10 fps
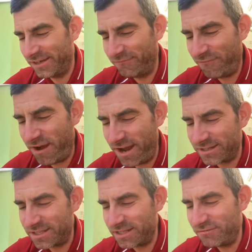In
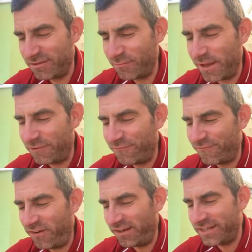fact, children wear the
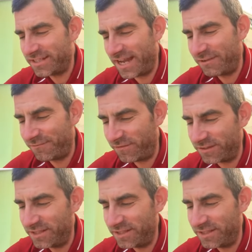funniest outfit.